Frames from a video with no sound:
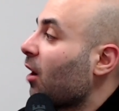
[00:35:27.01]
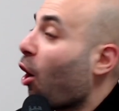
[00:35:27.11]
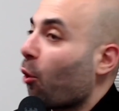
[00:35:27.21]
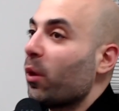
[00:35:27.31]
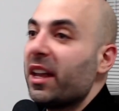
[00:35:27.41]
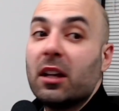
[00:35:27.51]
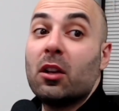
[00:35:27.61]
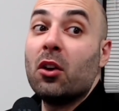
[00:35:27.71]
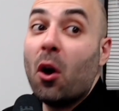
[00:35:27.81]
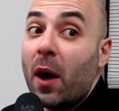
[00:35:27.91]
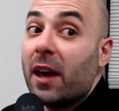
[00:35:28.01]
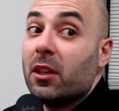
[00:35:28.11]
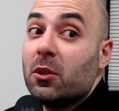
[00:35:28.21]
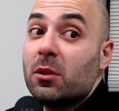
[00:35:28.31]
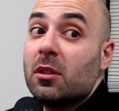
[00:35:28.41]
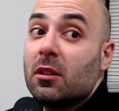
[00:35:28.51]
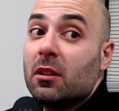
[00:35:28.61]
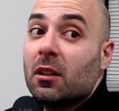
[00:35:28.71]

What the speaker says: Are we gonna know how to use it?